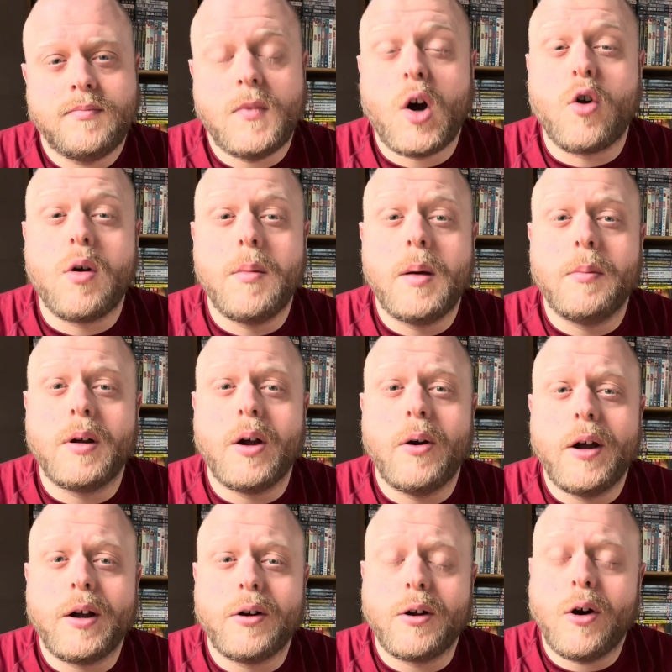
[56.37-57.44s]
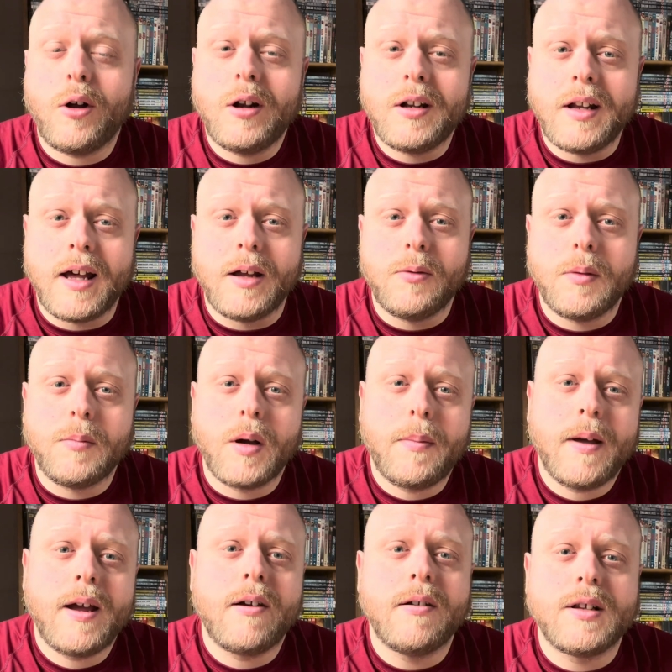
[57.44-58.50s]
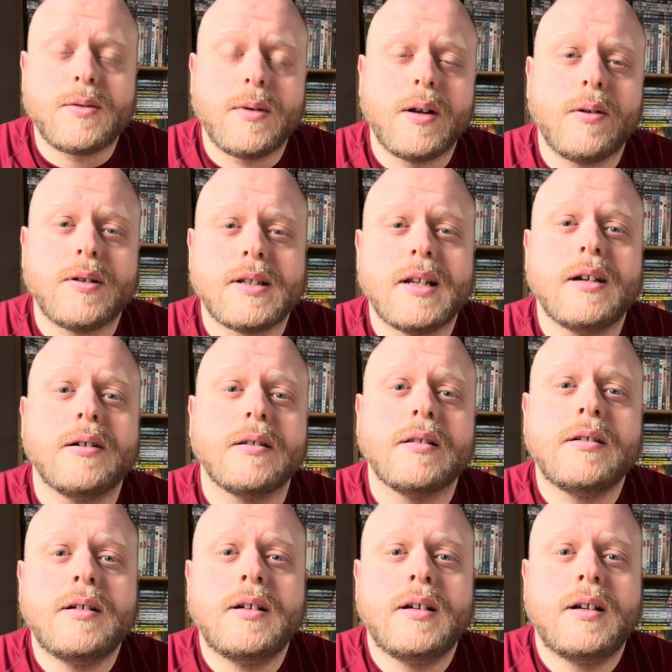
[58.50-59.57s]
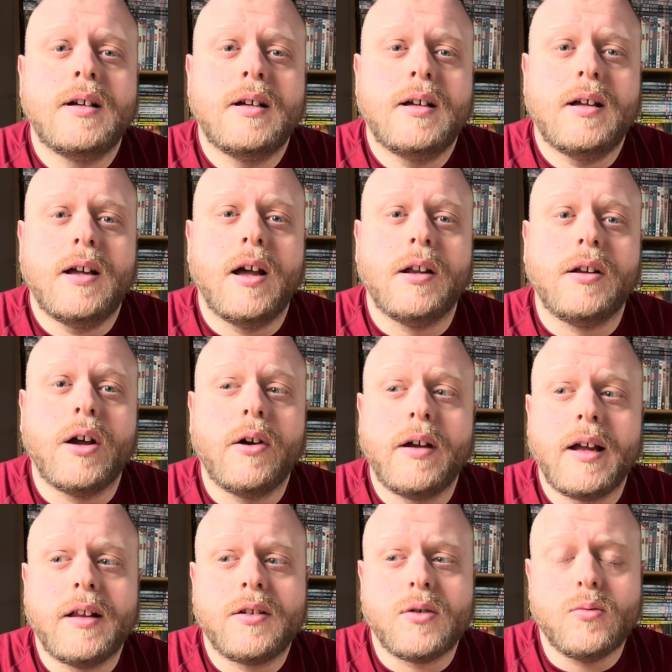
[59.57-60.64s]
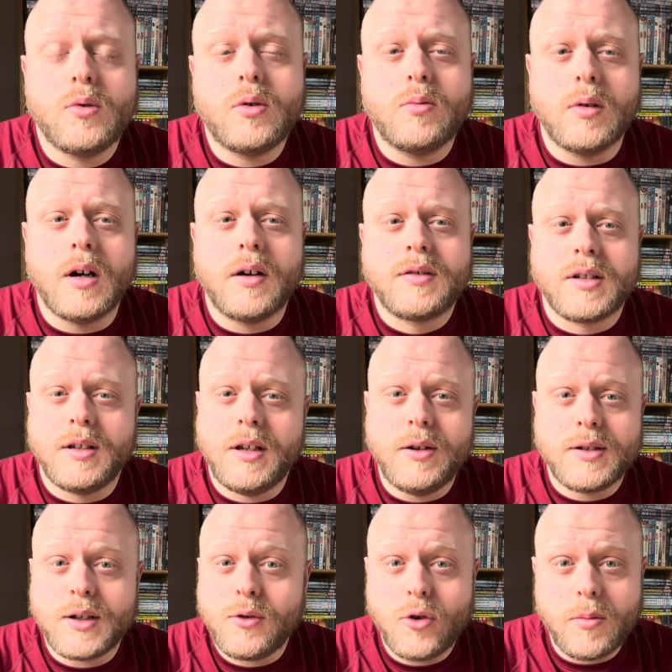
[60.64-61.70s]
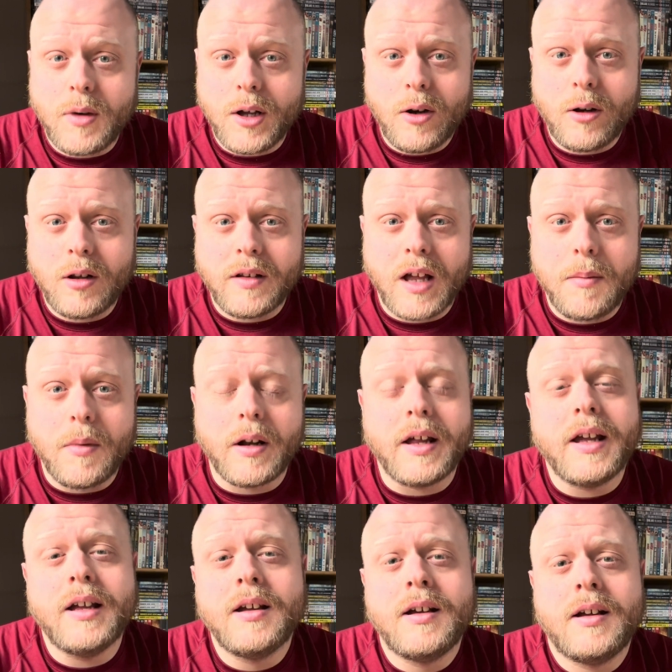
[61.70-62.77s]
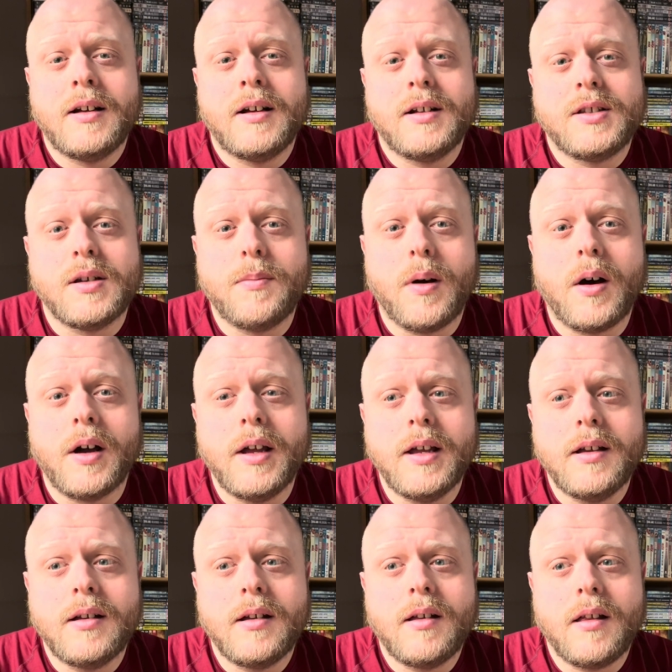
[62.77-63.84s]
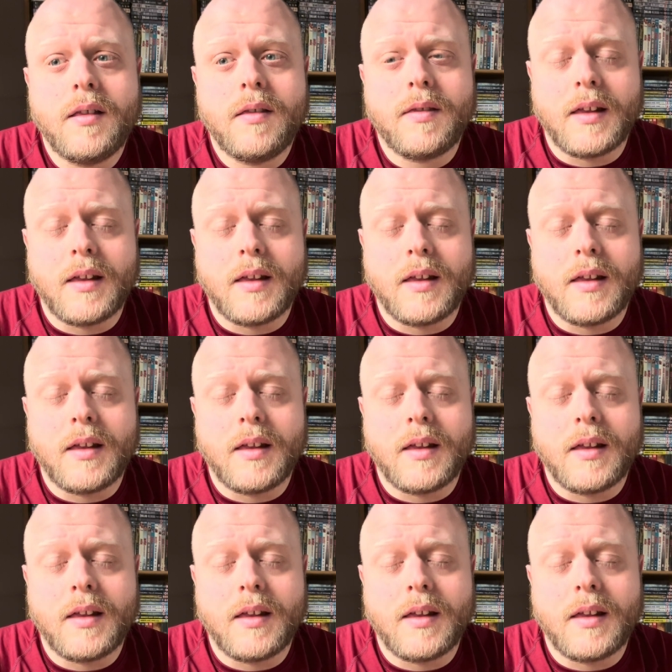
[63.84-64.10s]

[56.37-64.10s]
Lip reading: I remember going on holiday with my parents when I was little, and going into Woolworths and using all my holiday money to buy the